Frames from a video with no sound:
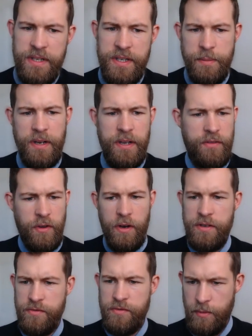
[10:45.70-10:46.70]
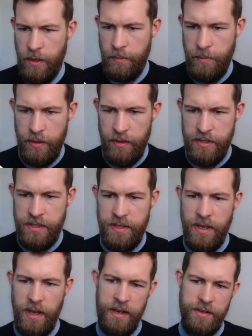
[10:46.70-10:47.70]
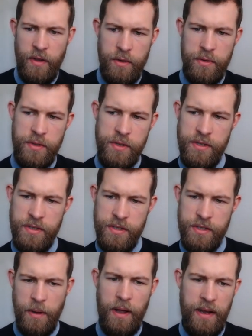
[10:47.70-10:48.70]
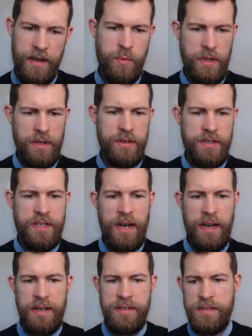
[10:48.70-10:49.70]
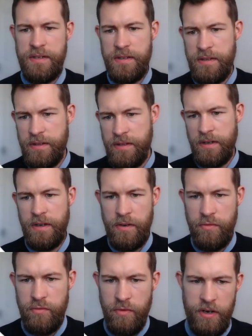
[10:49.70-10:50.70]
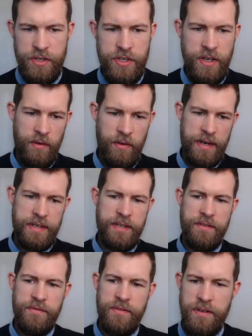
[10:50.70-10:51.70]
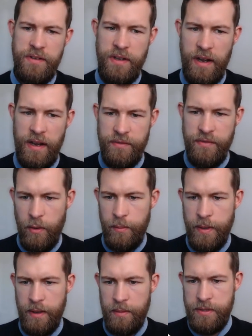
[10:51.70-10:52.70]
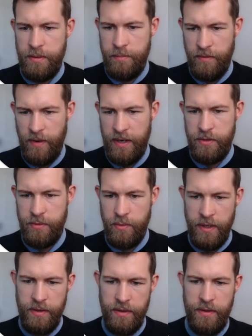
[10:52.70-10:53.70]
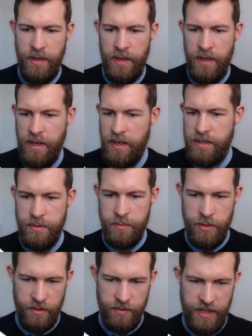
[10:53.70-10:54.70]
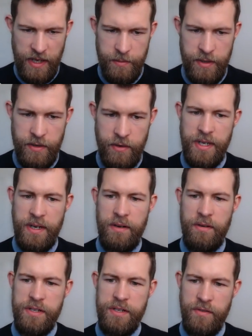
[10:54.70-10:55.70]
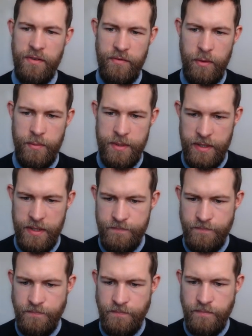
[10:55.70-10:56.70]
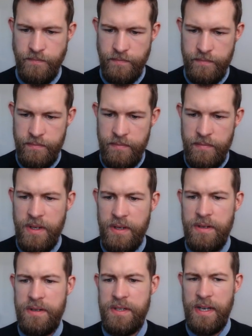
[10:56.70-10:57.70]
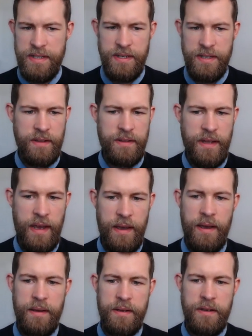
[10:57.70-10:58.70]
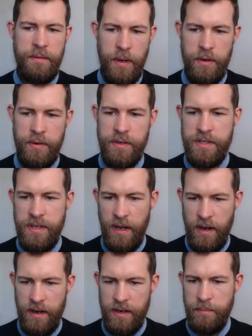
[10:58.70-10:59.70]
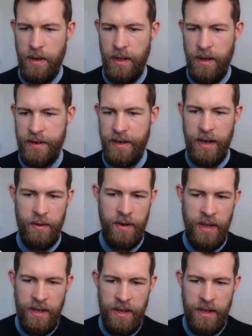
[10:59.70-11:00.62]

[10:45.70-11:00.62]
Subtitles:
typically you've got lots of subcomponents. Those suppliers will understand the RoHS directive, and they will be able to provide you with some sort of statement or a declaration of conformity stating that their components are compliant. Now,